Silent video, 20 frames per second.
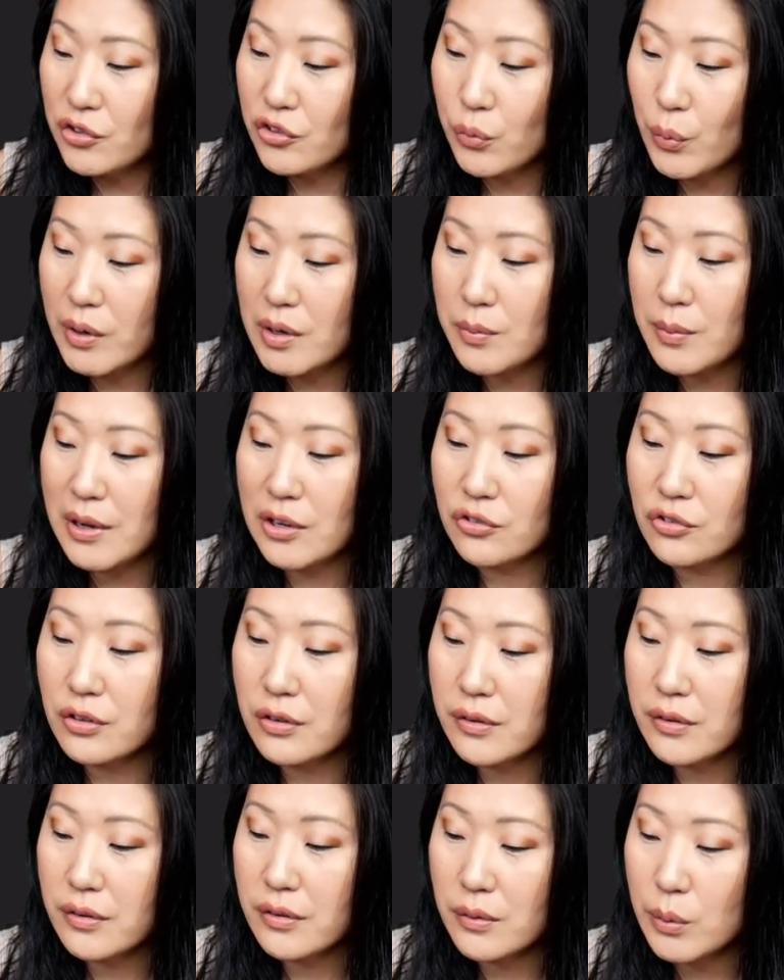You just want to make
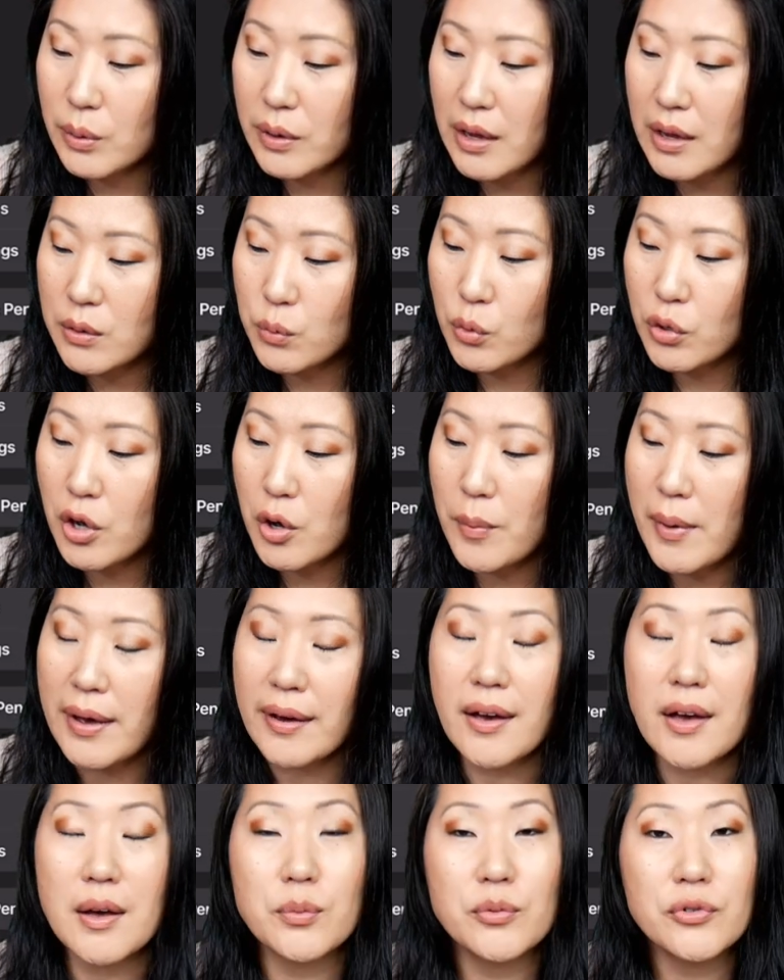sure. So again, we'll go
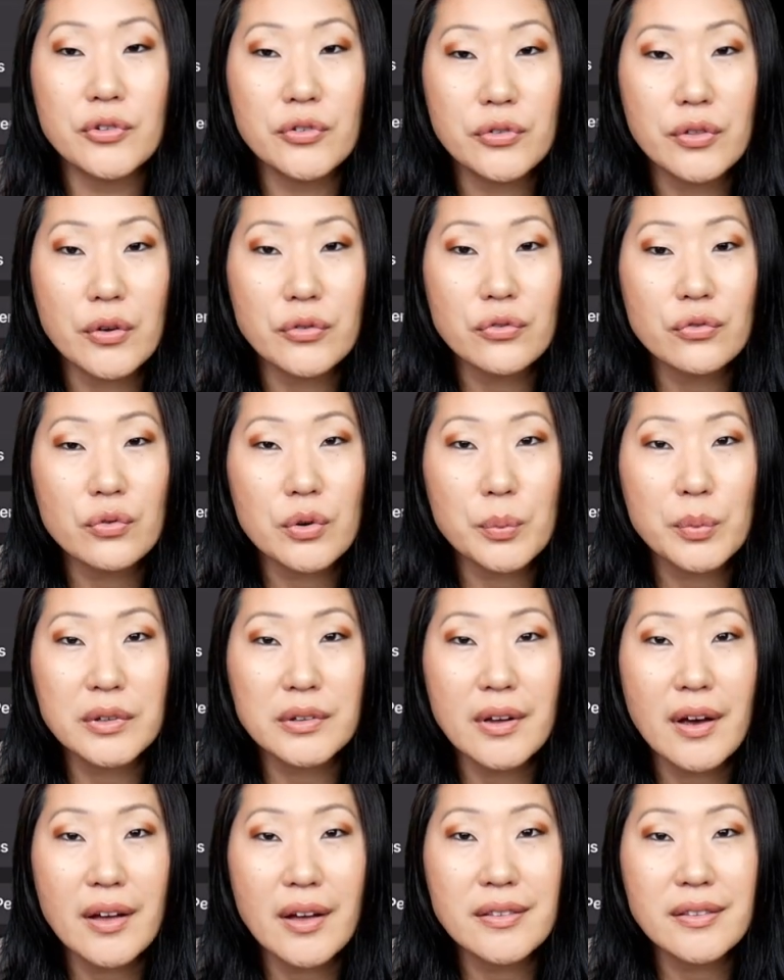back up to those
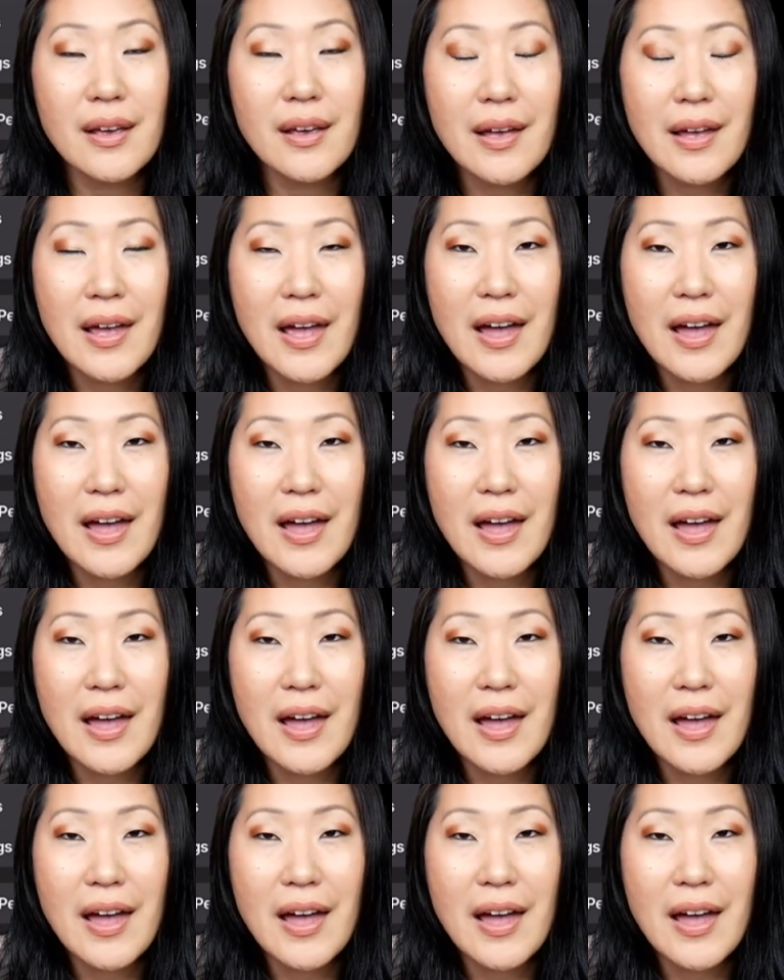triple dots